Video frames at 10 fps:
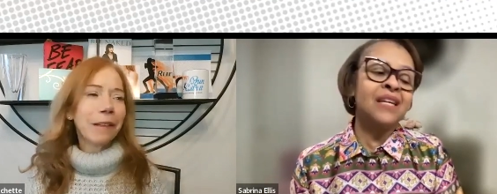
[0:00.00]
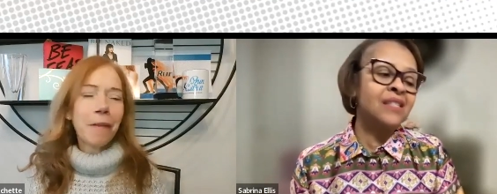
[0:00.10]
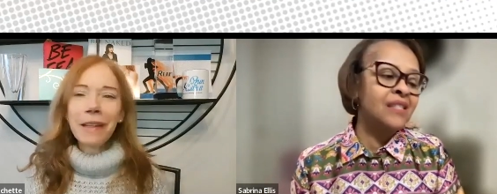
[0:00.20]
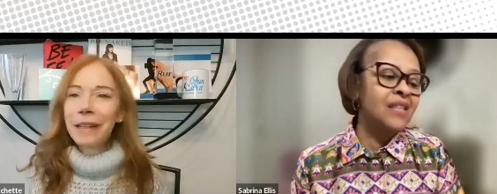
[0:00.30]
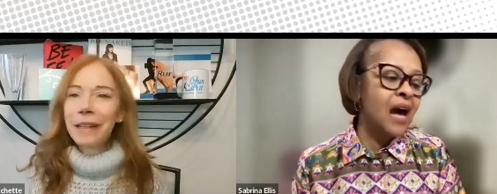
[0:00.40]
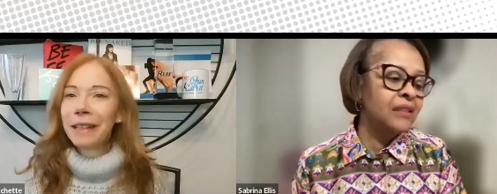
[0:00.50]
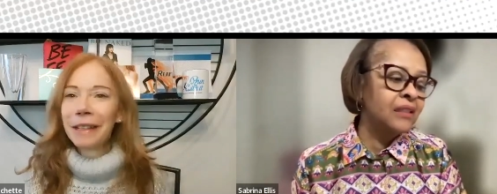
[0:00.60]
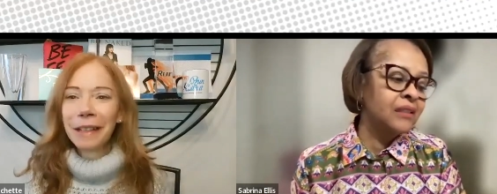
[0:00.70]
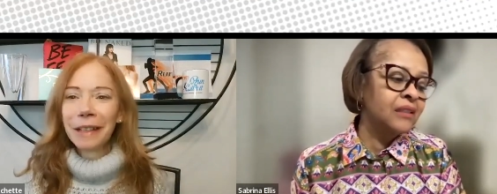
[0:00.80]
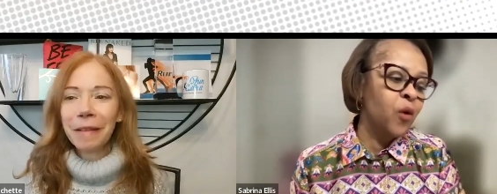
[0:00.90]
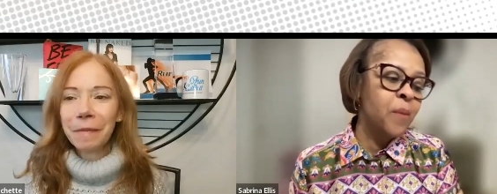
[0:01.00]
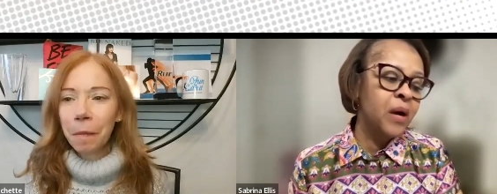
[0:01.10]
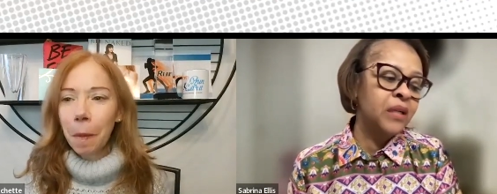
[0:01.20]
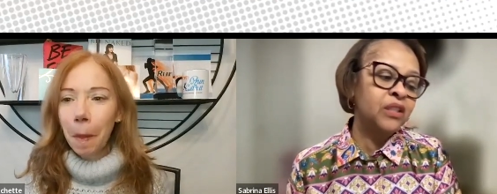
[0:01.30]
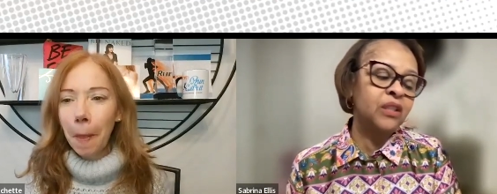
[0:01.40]
Speaker 1: it's not so
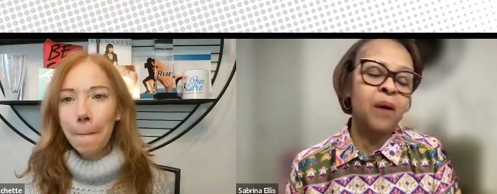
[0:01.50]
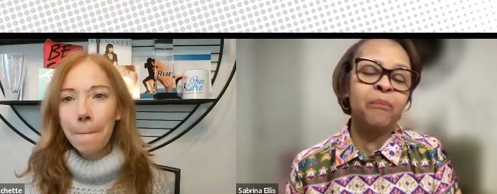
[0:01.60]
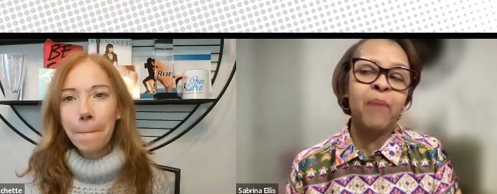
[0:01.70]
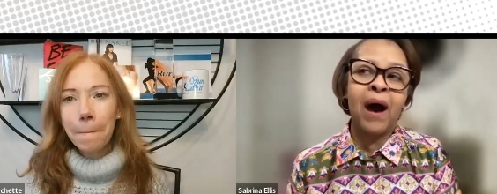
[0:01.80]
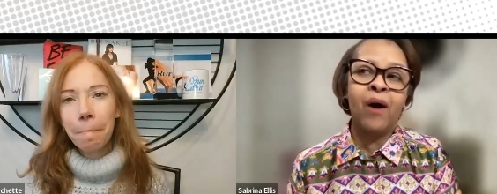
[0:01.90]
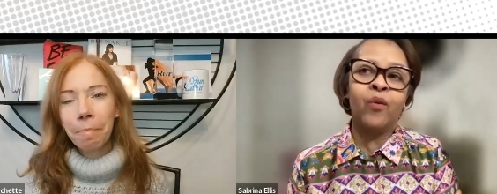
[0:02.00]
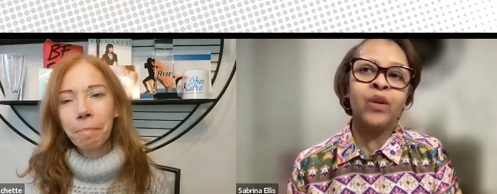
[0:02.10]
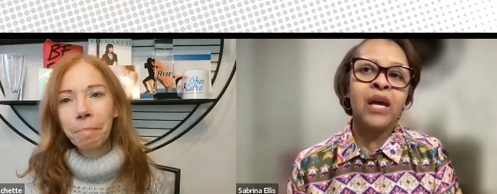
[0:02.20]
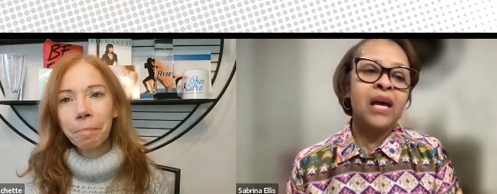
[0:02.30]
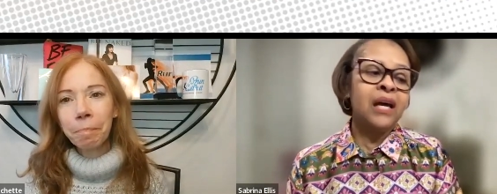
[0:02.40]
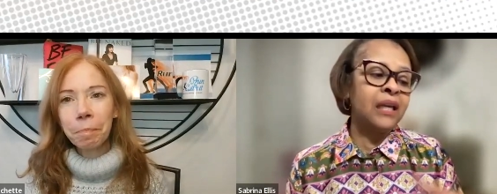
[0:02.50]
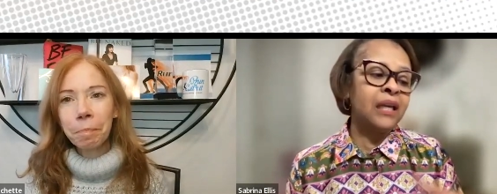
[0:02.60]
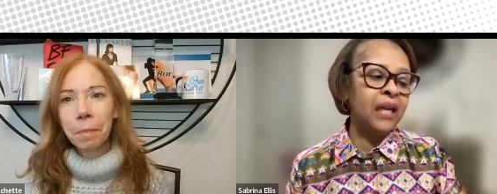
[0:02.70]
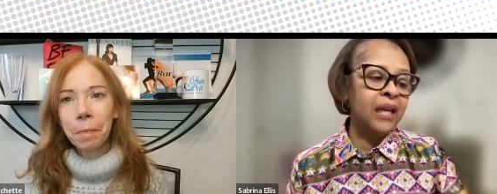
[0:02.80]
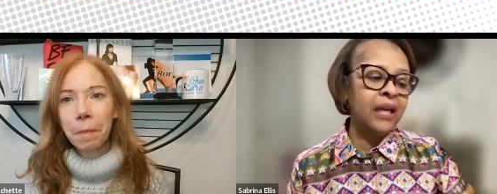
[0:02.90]
much about
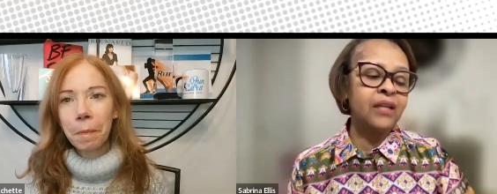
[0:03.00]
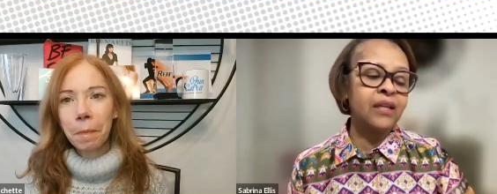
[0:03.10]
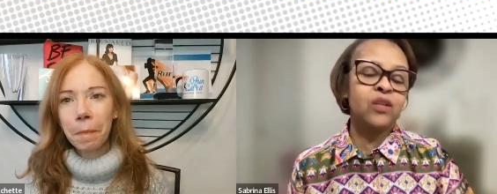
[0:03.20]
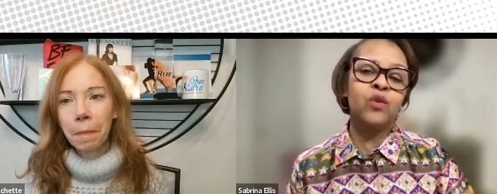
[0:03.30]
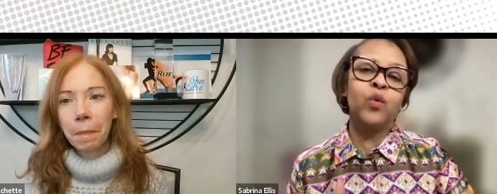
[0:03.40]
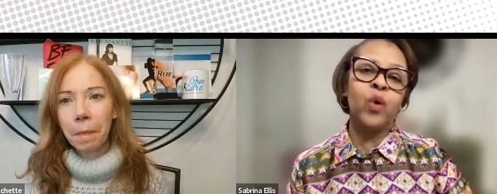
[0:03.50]
getting it to the